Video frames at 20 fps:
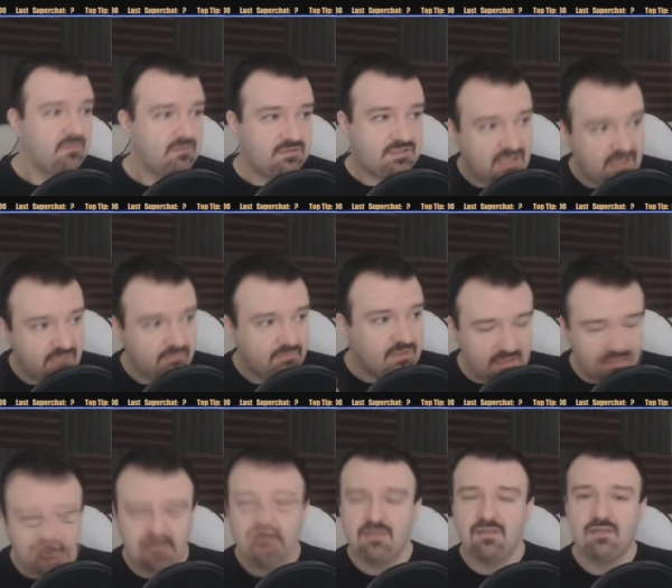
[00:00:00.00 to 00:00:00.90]
Tip
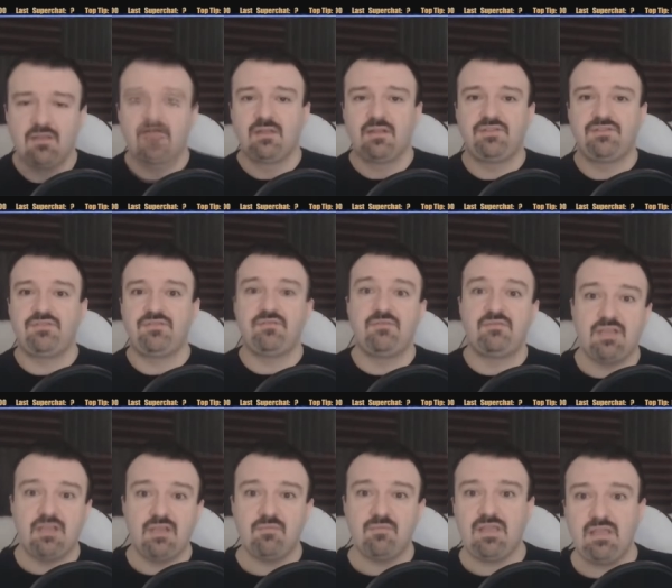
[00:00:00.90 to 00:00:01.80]
me, because if you
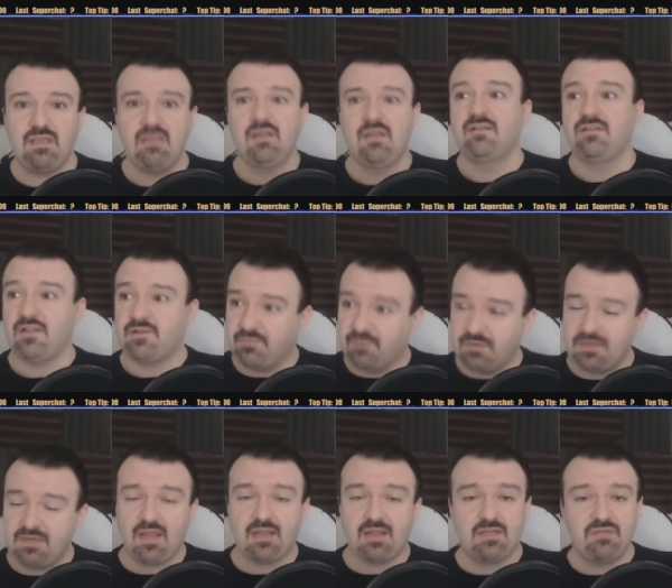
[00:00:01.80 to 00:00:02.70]
tip me, that's
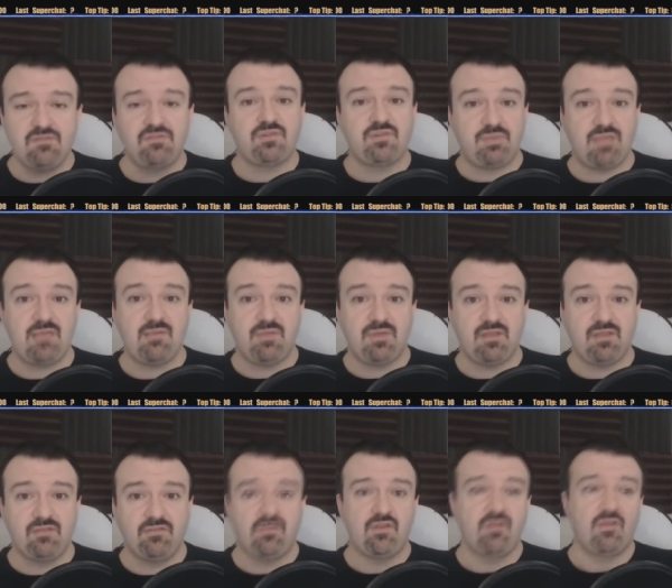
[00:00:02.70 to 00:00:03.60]
money I could use to pay
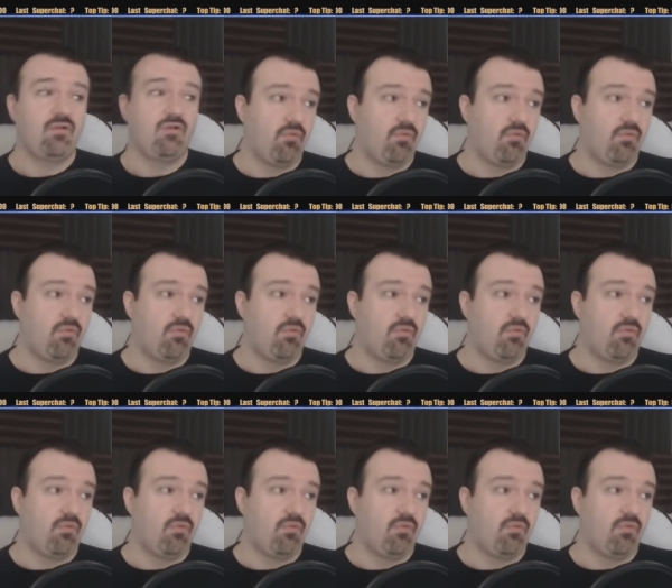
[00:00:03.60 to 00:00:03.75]
bills,